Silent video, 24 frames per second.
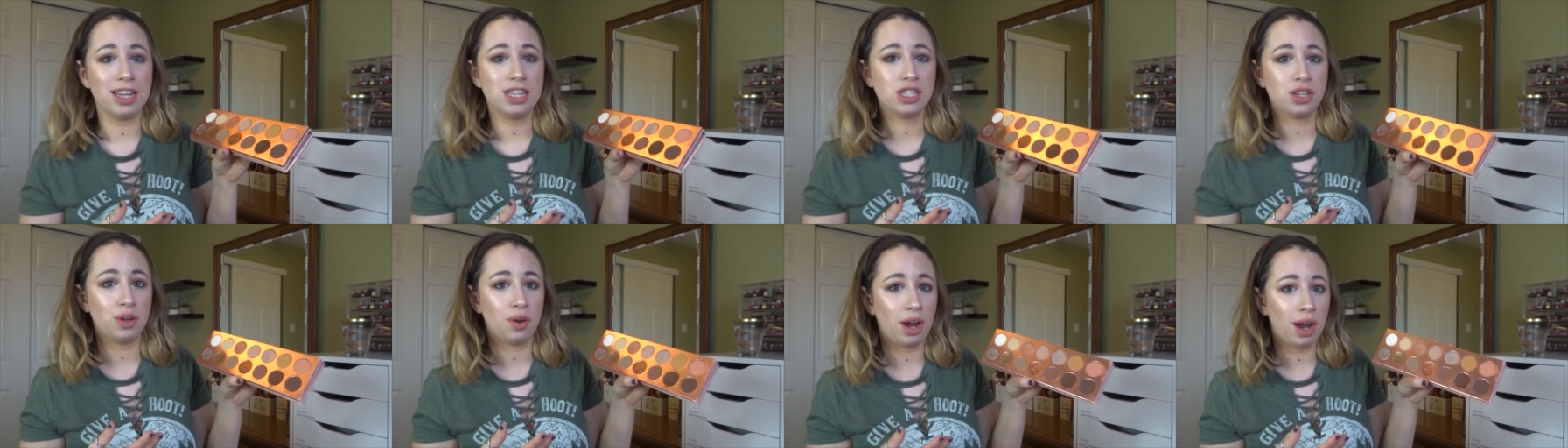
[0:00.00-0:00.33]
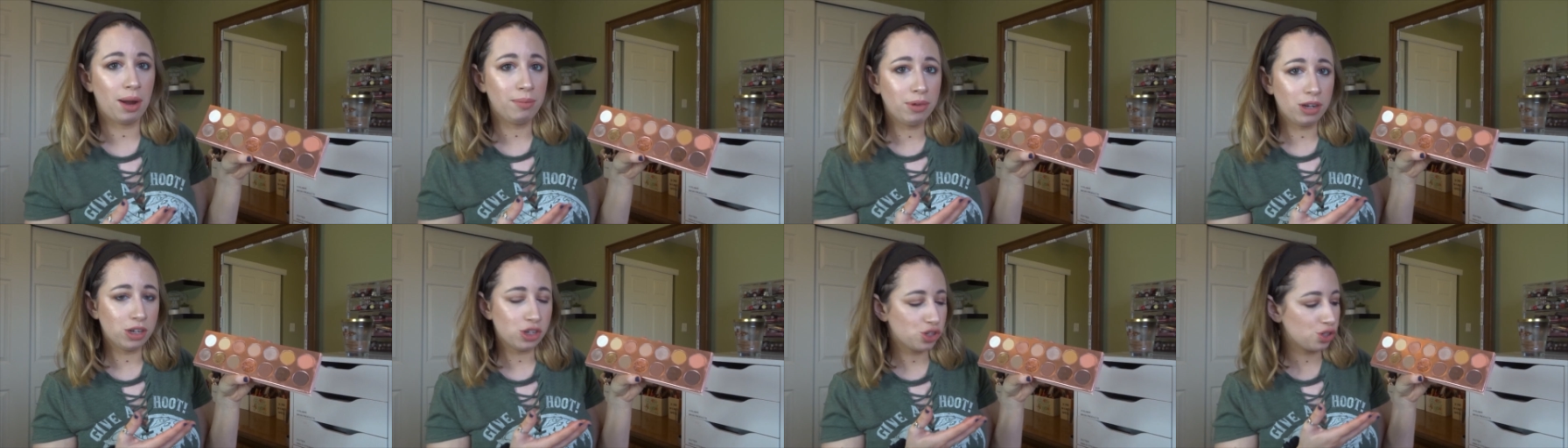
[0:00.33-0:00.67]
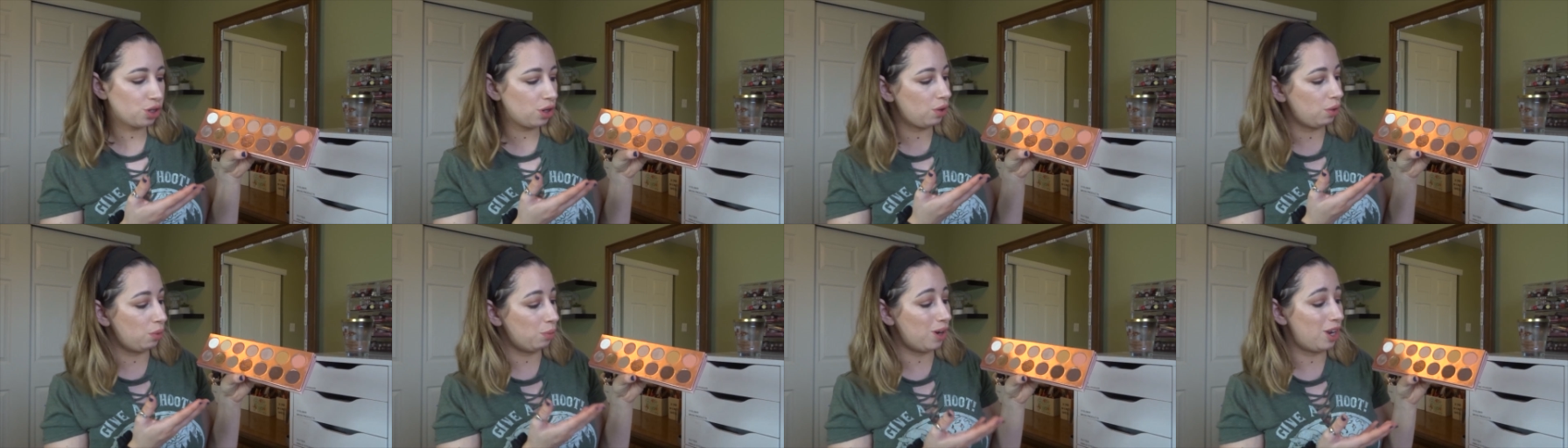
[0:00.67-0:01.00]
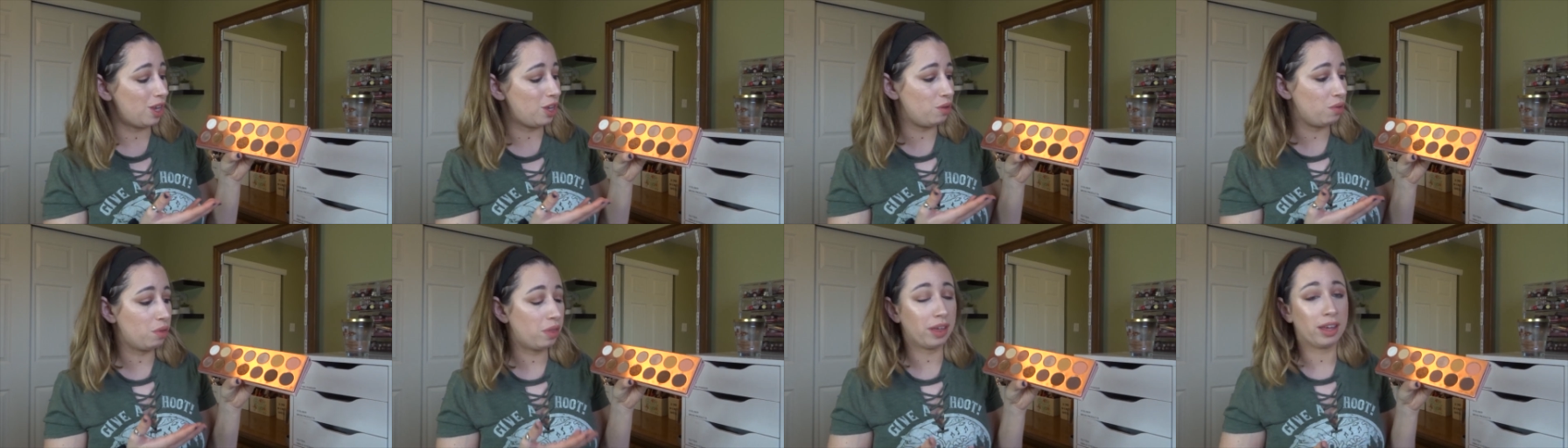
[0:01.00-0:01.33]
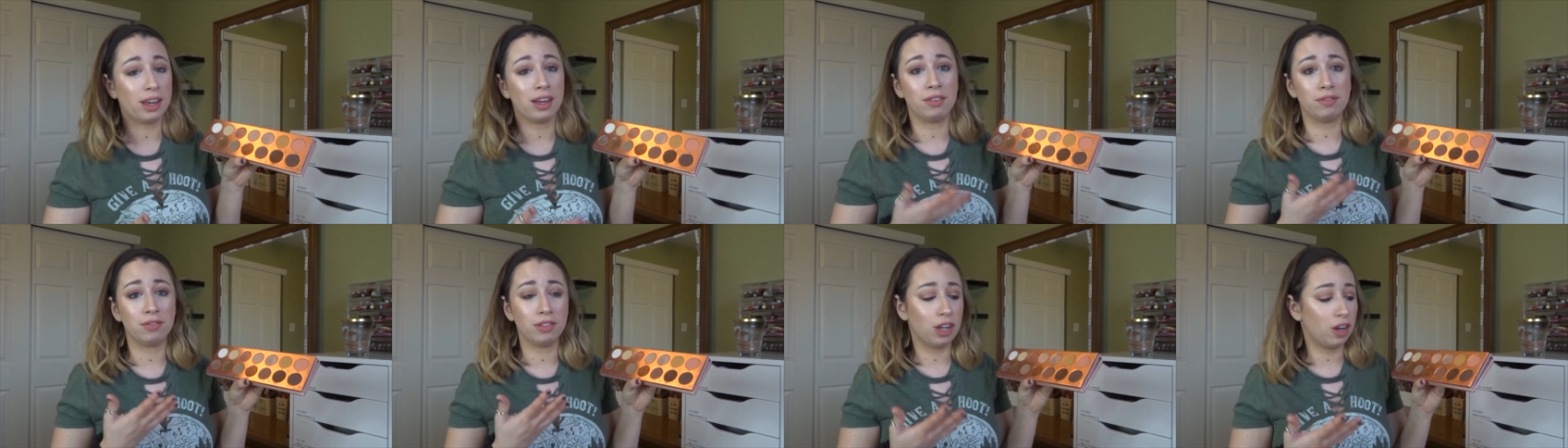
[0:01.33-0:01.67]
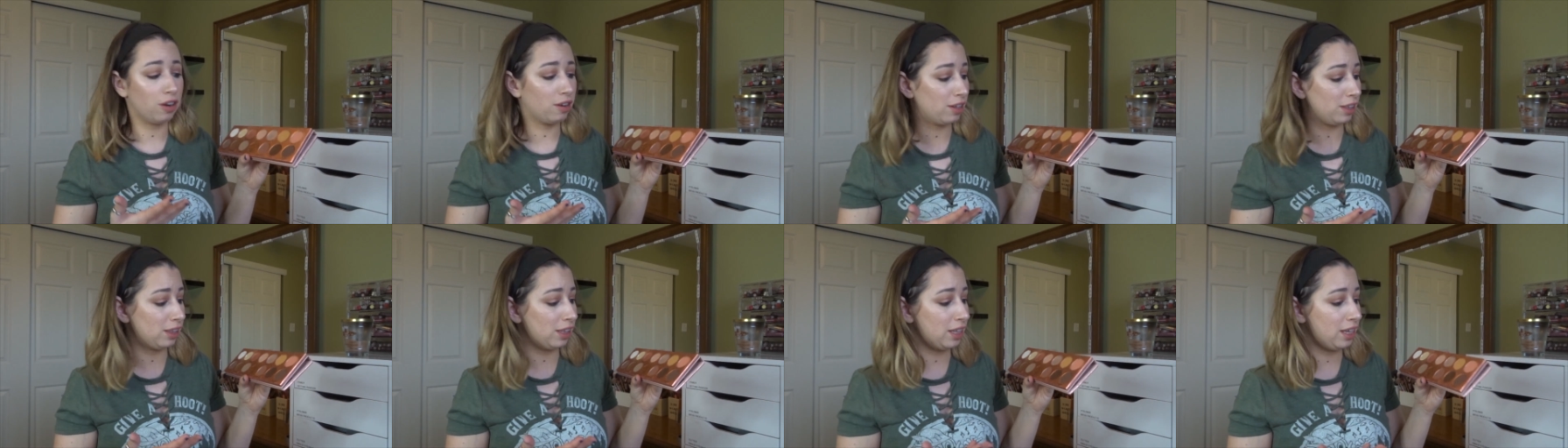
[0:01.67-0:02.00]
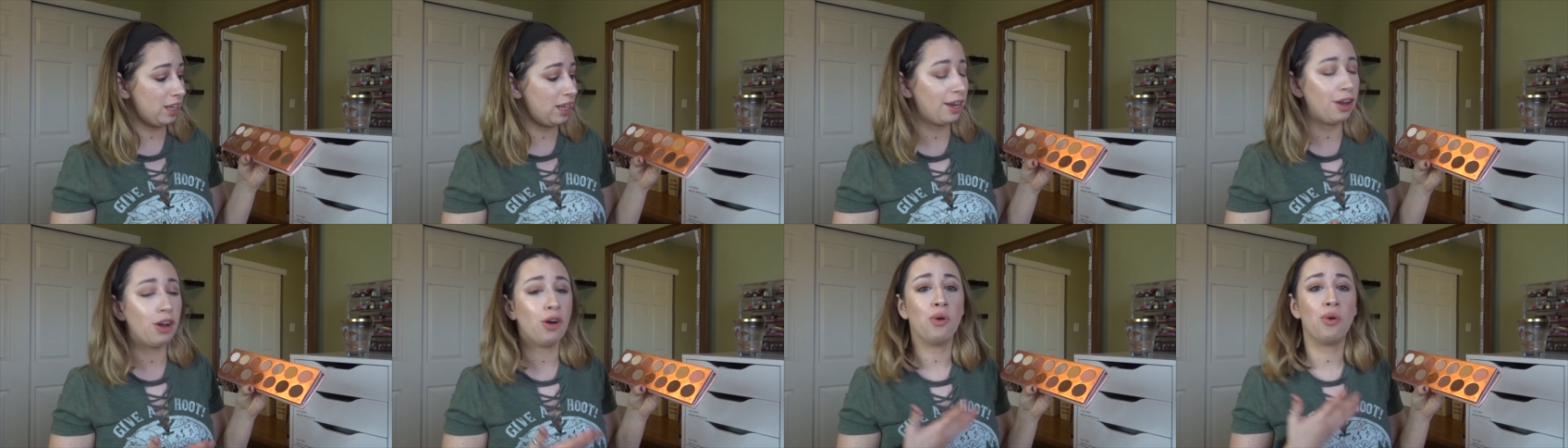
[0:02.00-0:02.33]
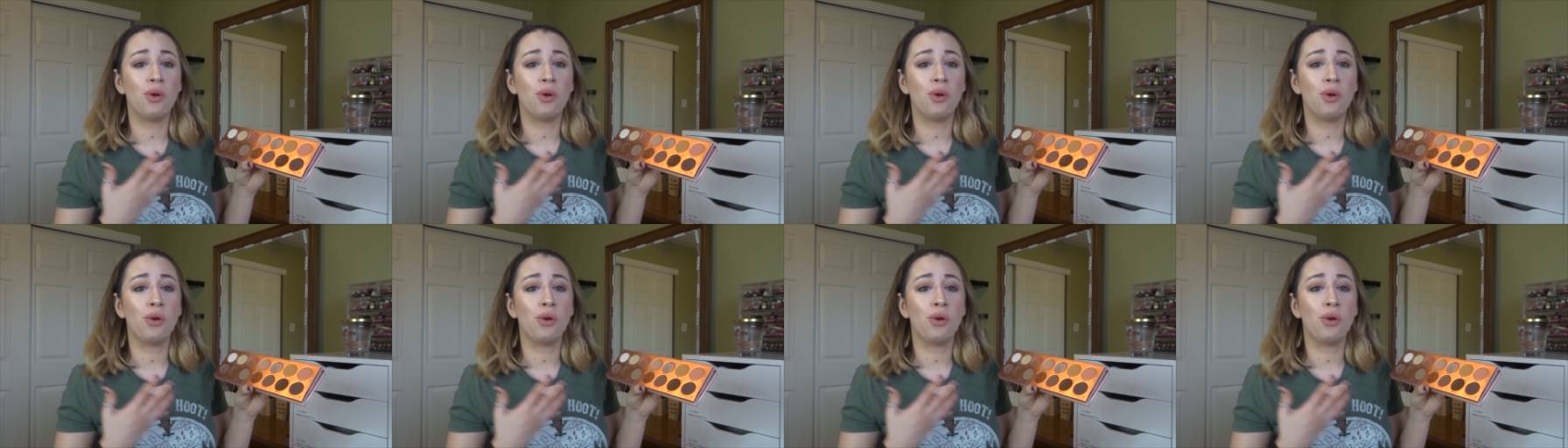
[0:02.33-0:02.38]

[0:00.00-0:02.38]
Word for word: so I'm not sure what you think of Laura Lee